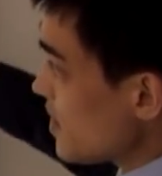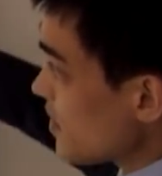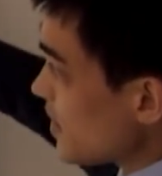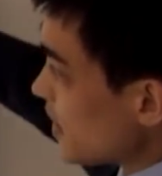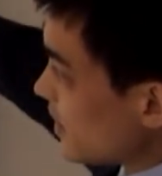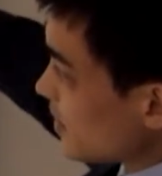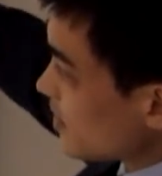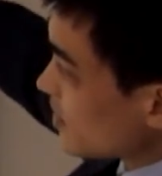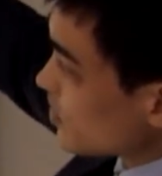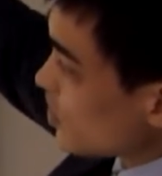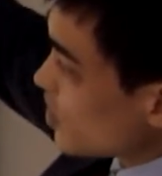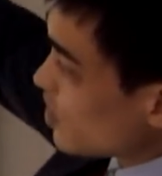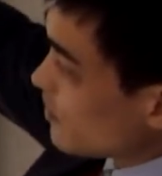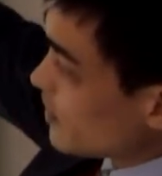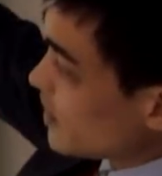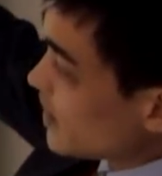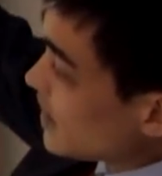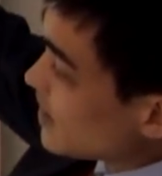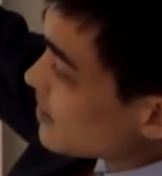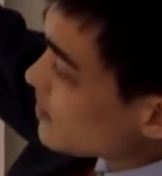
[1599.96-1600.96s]
that is
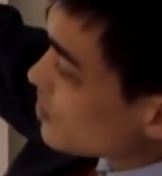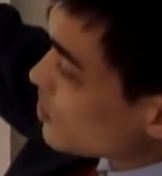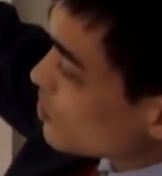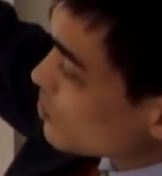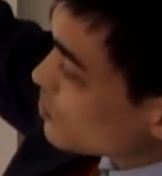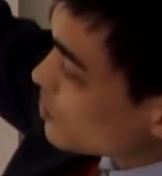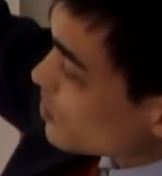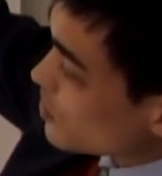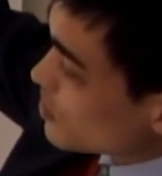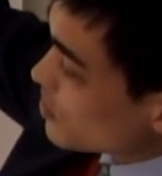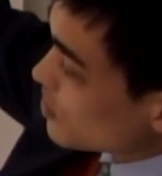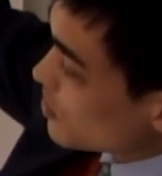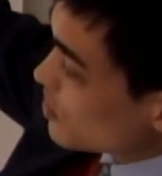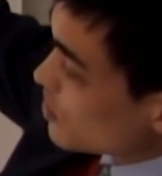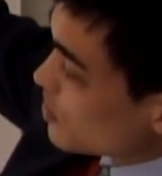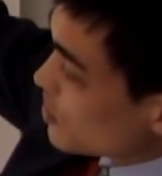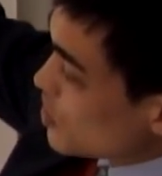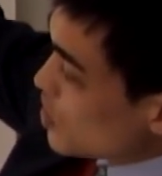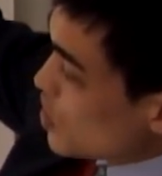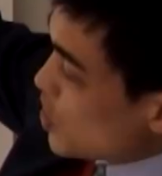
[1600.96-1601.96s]
serving its user
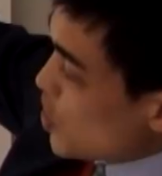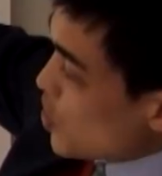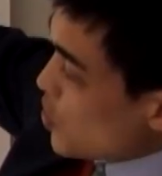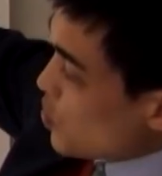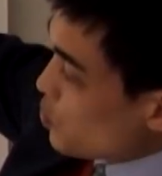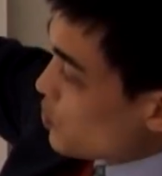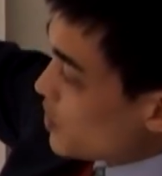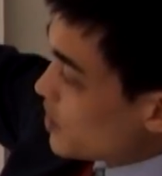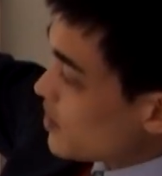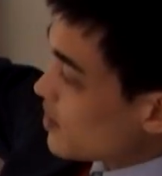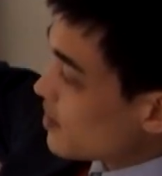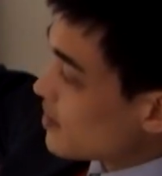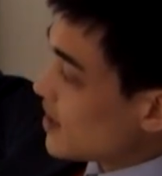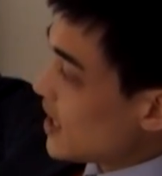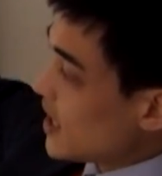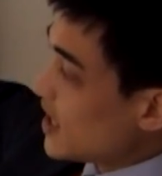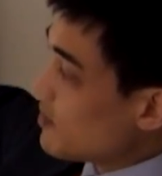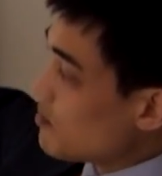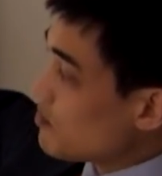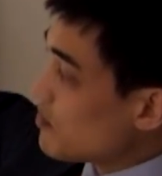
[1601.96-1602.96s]
with the
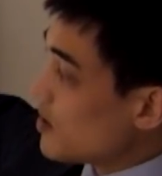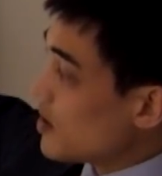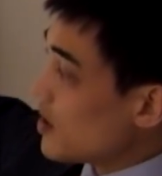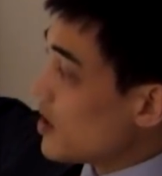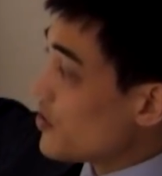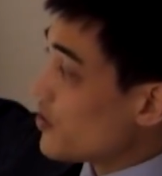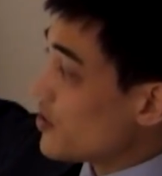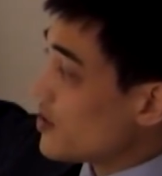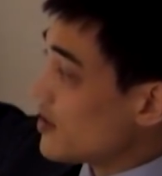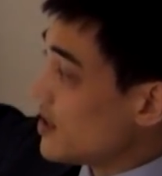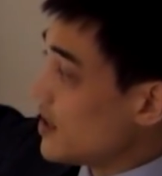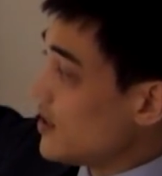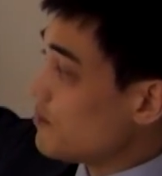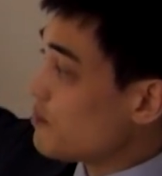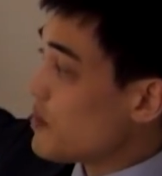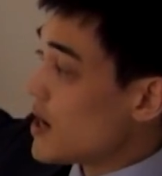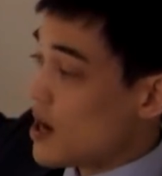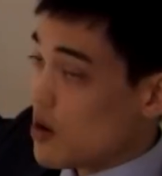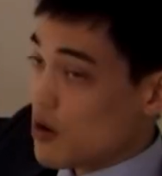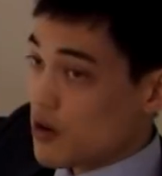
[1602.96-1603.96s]
same
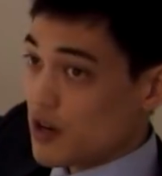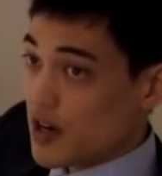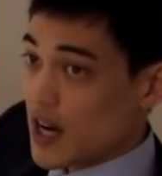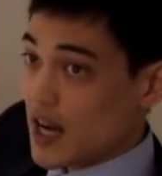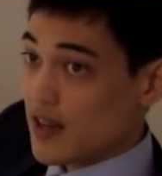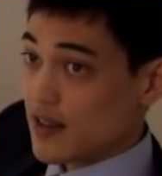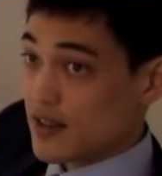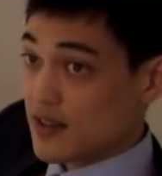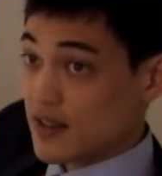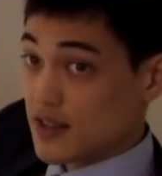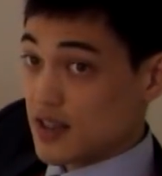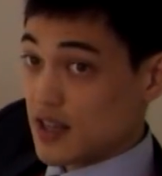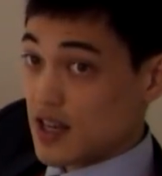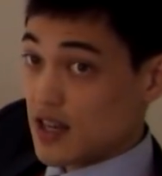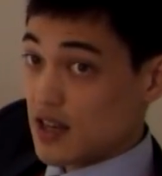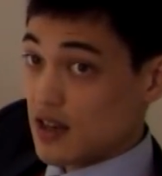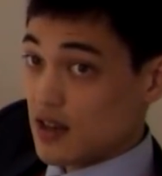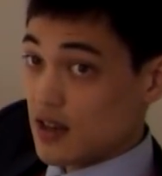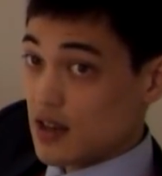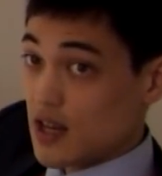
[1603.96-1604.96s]
received power as
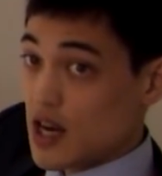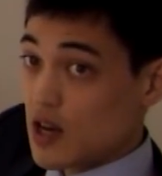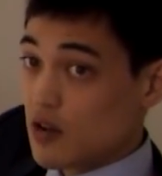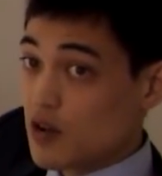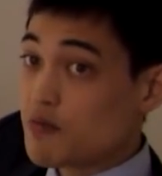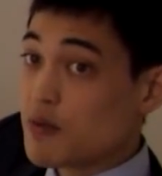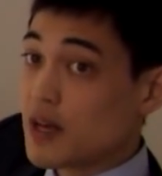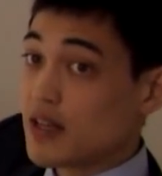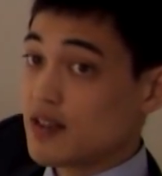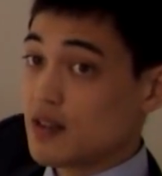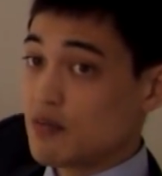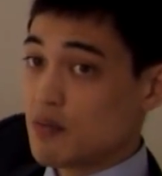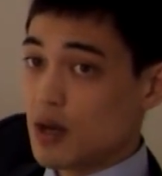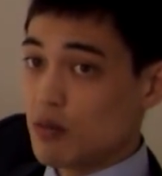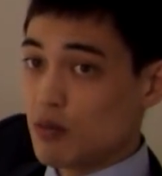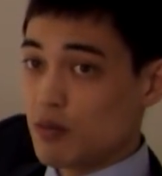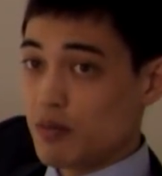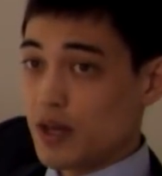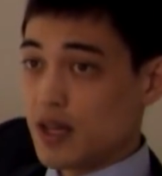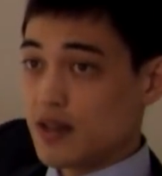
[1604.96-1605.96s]
our massive
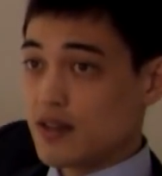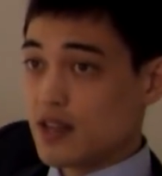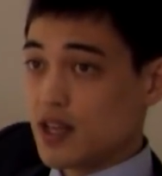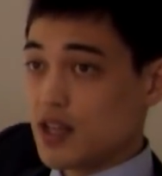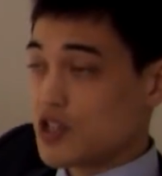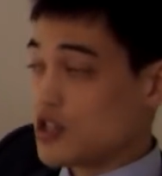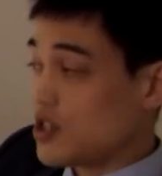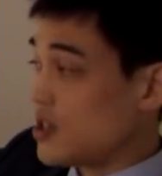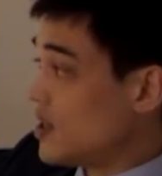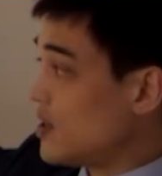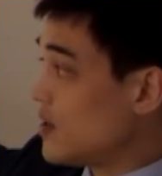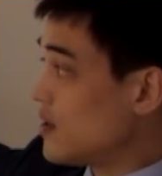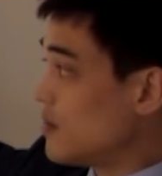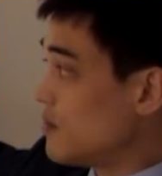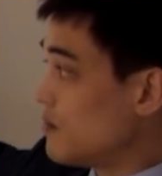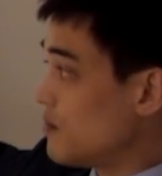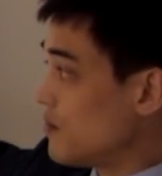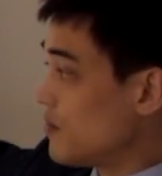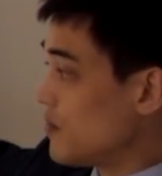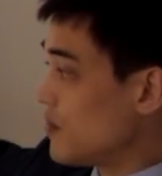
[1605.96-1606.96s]
MIMO base station is.
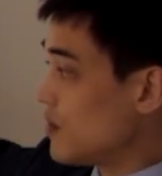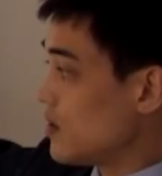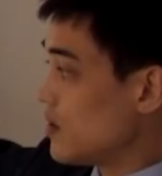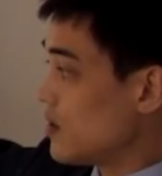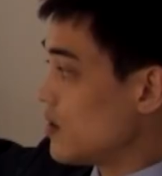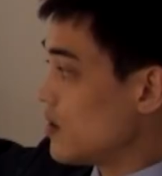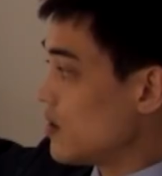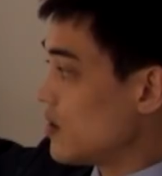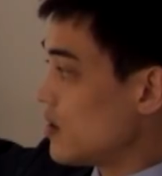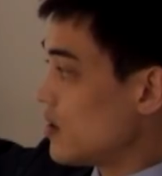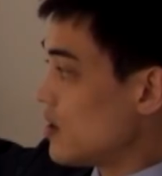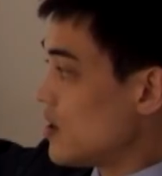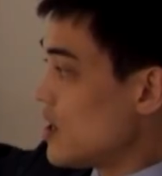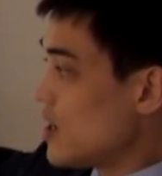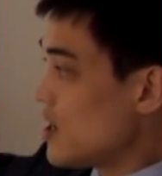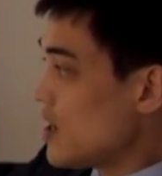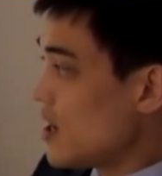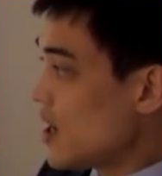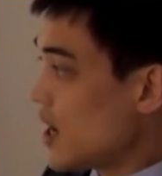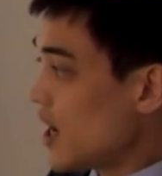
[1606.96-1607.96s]

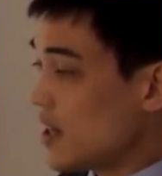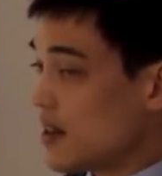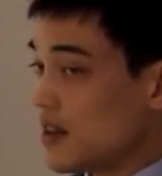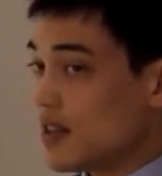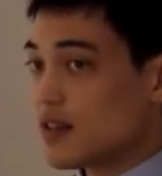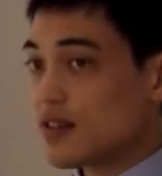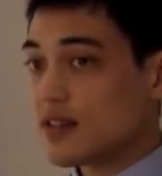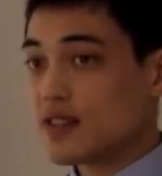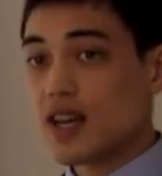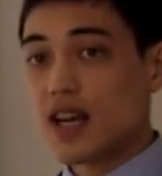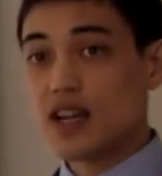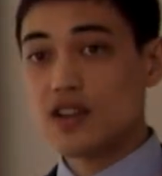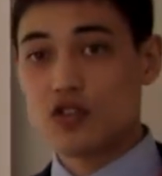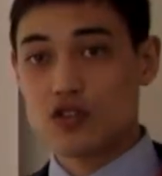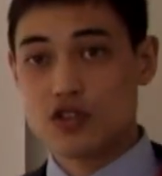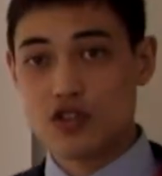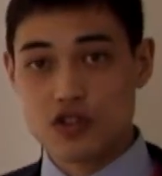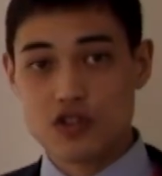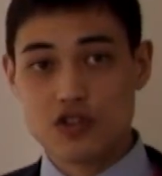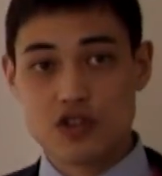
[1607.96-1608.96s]
And this
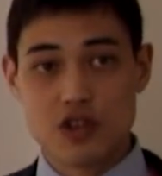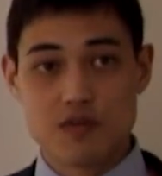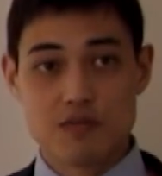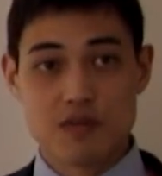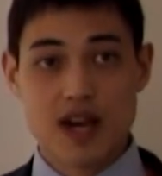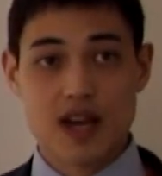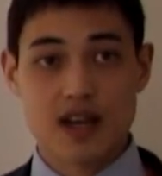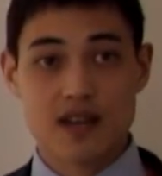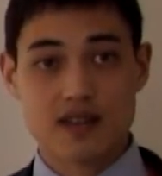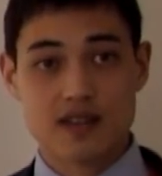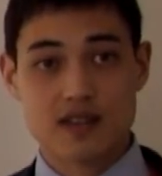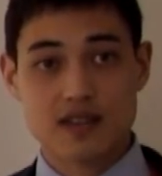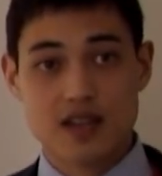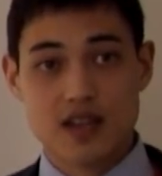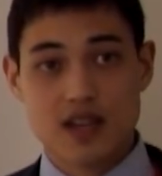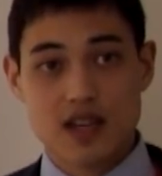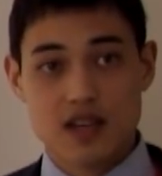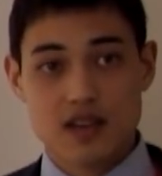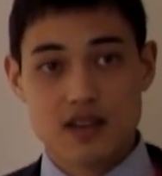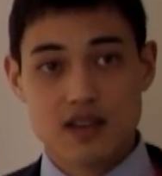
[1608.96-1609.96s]
SISO system has
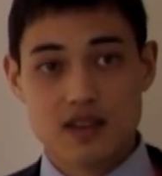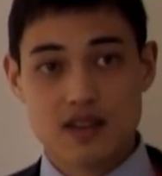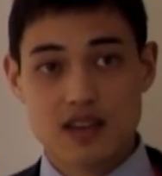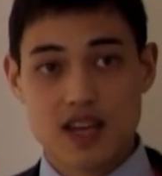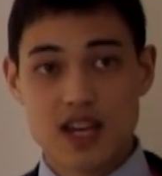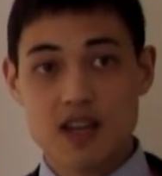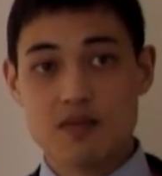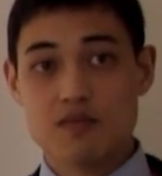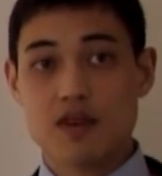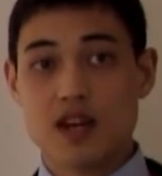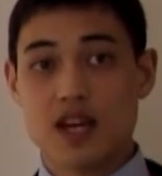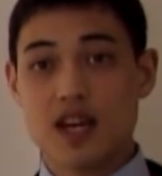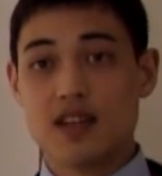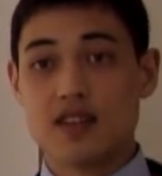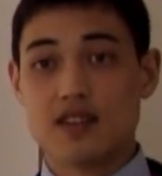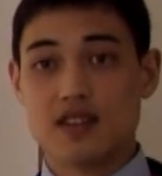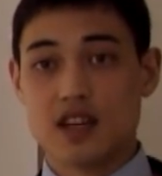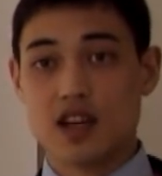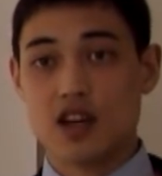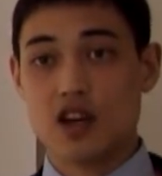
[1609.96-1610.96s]
the same
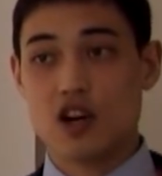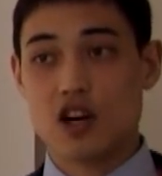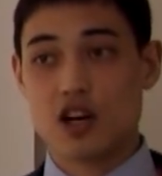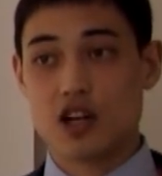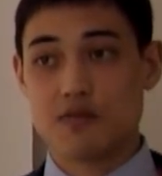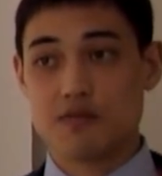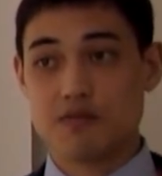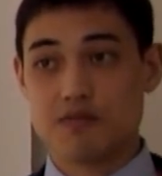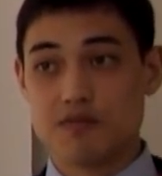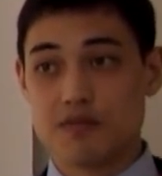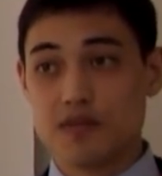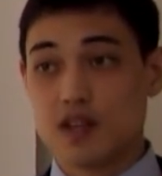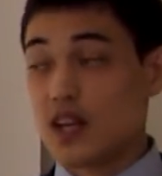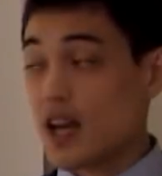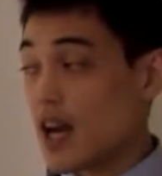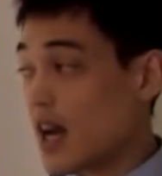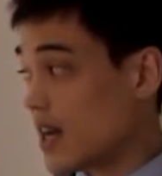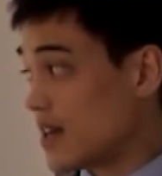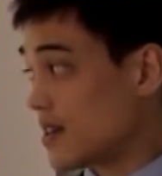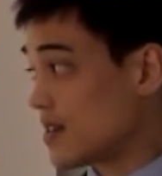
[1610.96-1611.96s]
ACLR
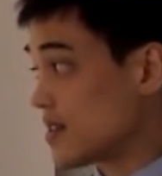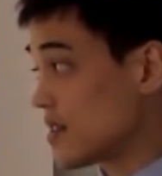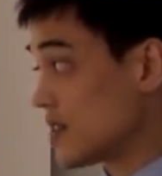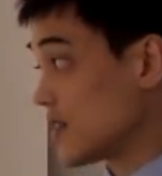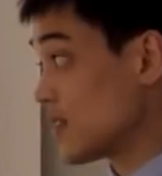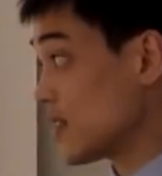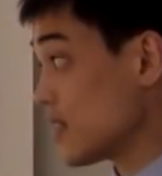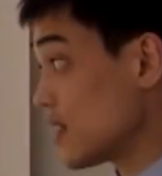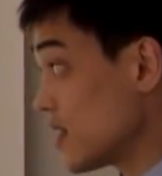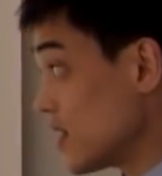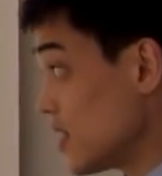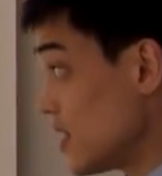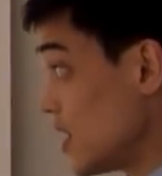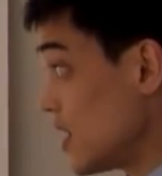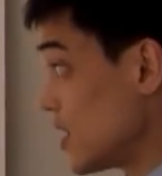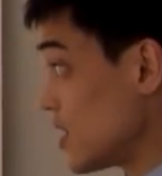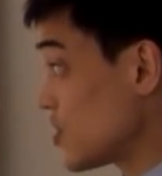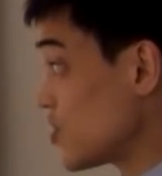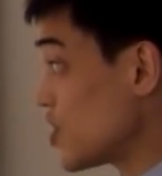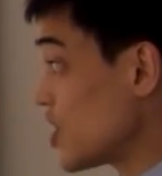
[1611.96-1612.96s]
as
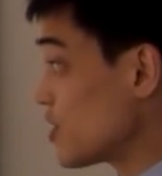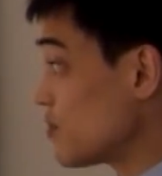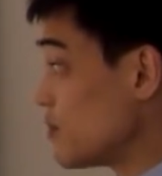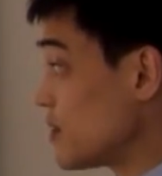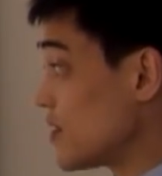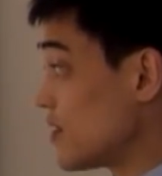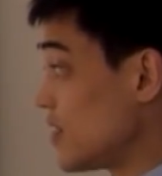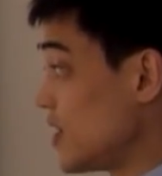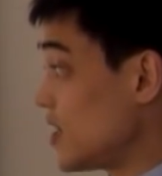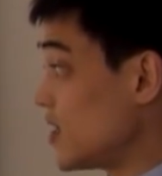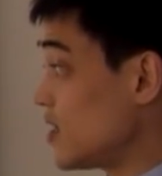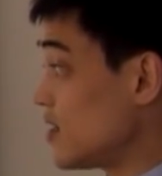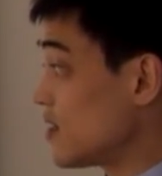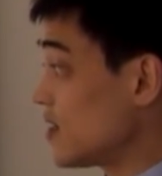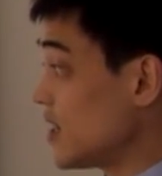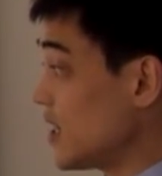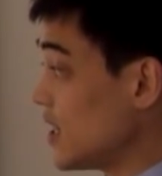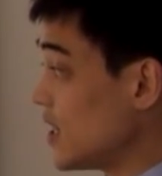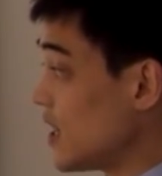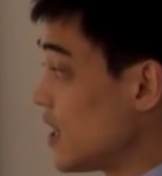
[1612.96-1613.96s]
the transmit
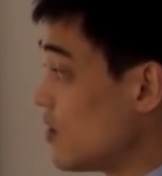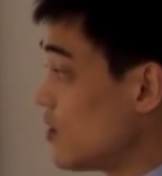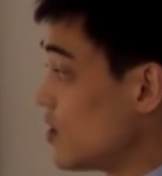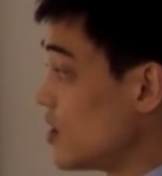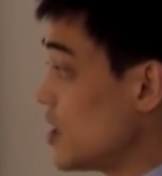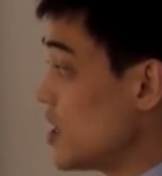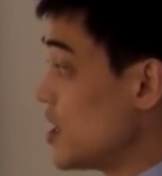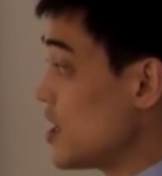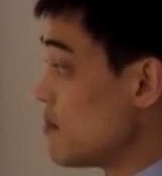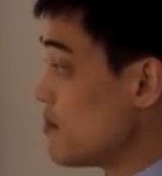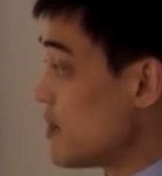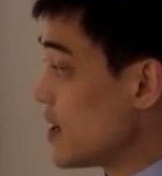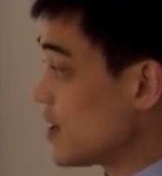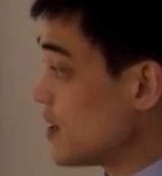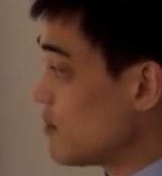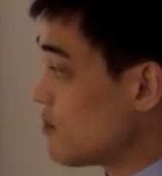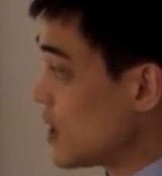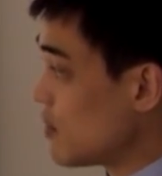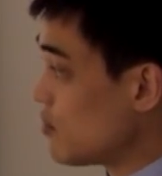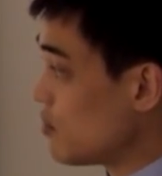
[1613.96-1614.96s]
signals in our
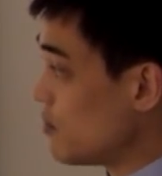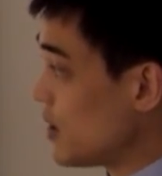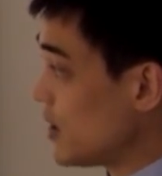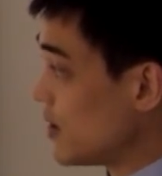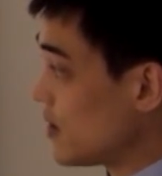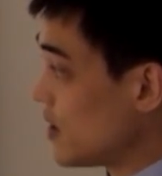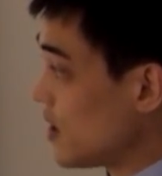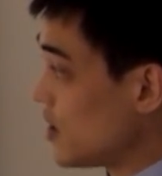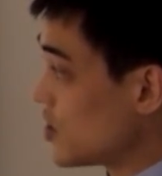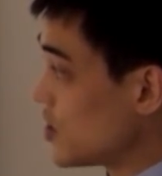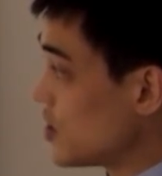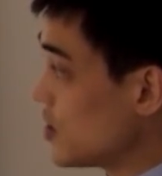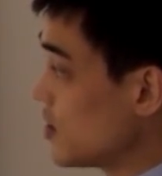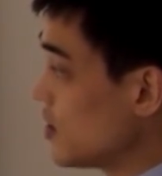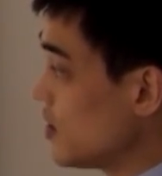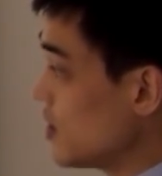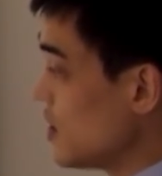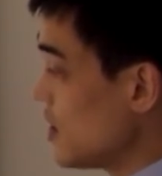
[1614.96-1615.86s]
massive MIMO base station.